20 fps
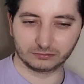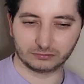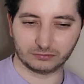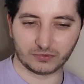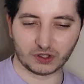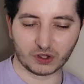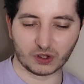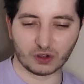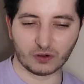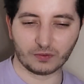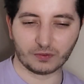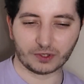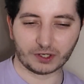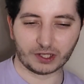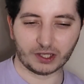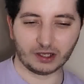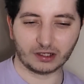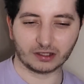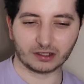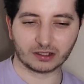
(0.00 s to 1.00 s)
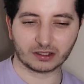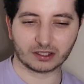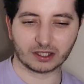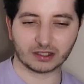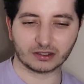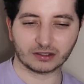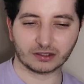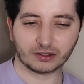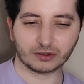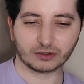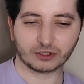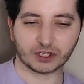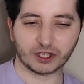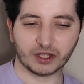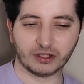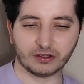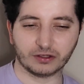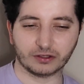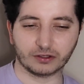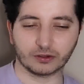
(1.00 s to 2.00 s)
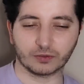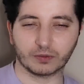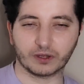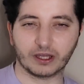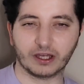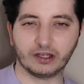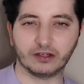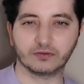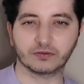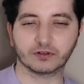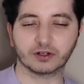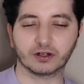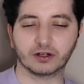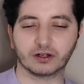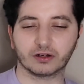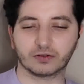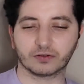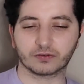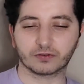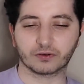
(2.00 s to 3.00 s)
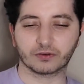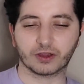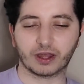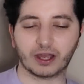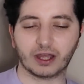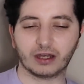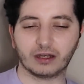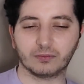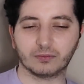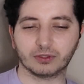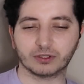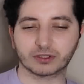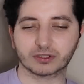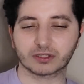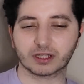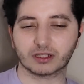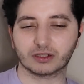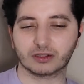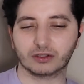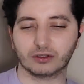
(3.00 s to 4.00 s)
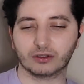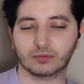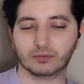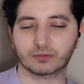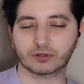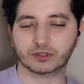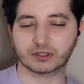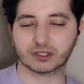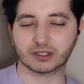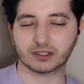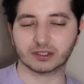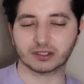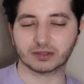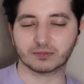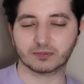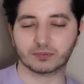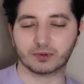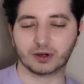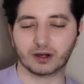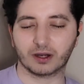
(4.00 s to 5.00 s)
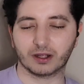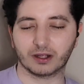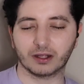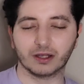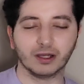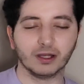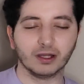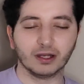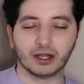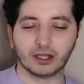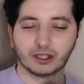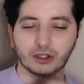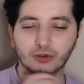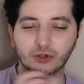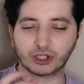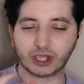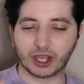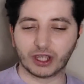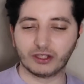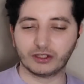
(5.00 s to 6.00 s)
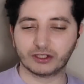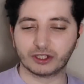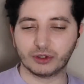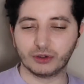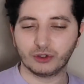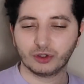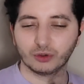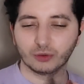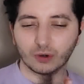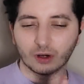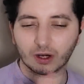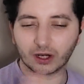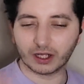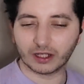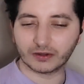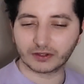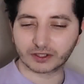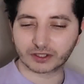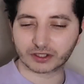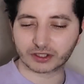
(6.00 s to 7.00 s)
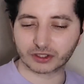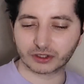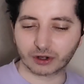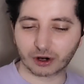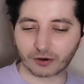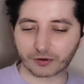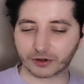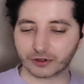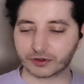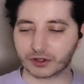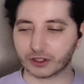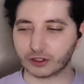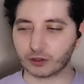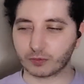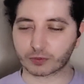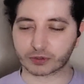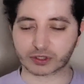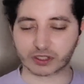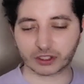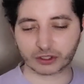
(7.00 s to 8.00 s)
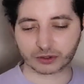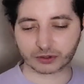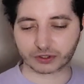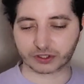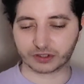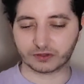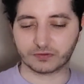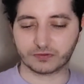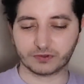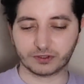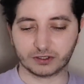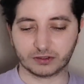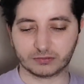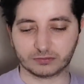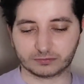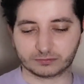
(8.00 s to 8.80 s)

No, but he understands that you're changing your behavior for the elements that you're presented by. Like, you change who you are in the scenario that you present yourself in.